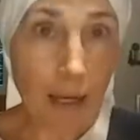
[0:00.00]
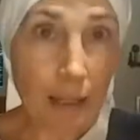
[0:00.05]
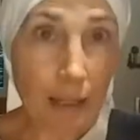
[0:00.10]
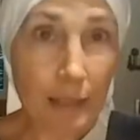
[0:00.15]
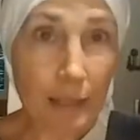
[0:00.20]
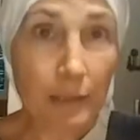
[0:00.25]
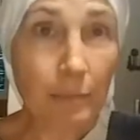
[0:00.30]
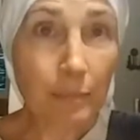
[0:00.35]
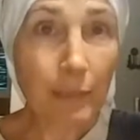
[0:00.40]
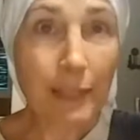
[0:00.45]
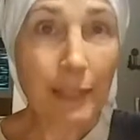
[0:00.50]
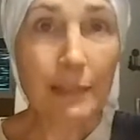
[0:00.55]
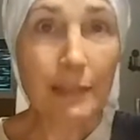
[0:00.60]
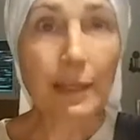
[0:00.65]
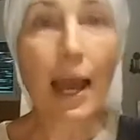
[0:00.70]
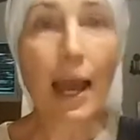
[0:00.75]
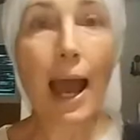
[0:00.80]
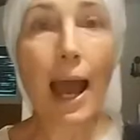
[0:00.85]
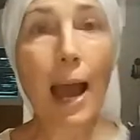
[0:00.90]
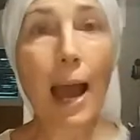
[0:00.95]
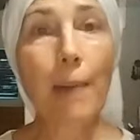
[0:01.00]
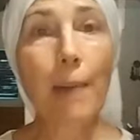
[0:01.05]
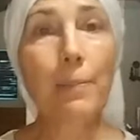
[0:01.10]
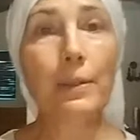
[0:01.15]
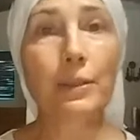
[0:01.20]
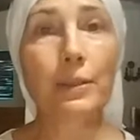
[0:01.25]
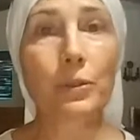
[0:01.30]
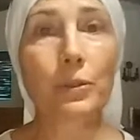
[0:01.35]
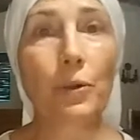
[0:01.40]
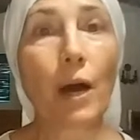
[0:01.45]
is meant to
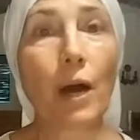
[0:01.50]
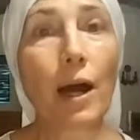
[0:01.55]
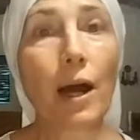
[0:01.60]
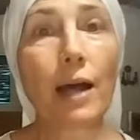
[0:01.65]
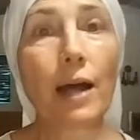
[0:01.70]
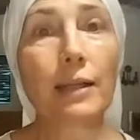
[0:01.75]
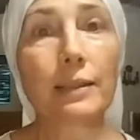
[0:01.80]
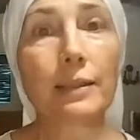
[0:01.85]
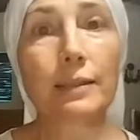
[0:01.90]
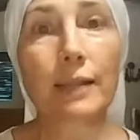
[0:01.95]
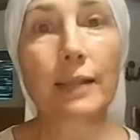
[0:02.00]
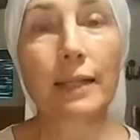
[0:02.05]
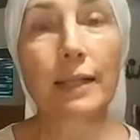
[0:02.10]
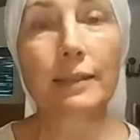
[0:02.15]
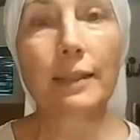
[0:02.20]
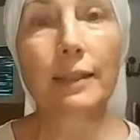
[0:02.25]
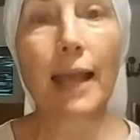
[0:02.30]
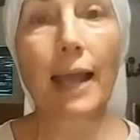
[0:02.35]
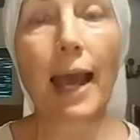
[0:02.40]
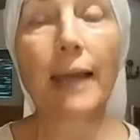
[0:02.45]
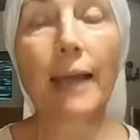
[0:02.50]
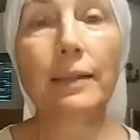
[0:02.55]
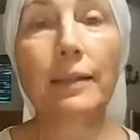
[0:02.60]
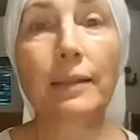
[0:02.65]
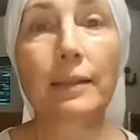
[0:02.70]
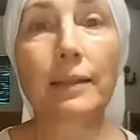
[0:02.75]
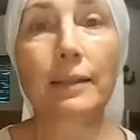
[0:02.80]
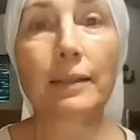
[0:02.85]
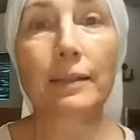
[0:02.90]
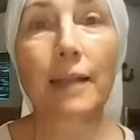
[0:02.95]
happen to us as
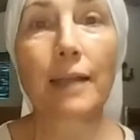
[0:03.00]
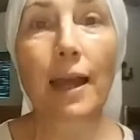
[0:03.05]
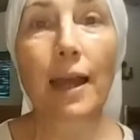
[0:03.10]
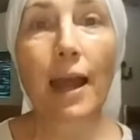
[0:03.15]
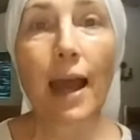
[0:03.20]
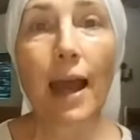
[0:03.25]
Catholics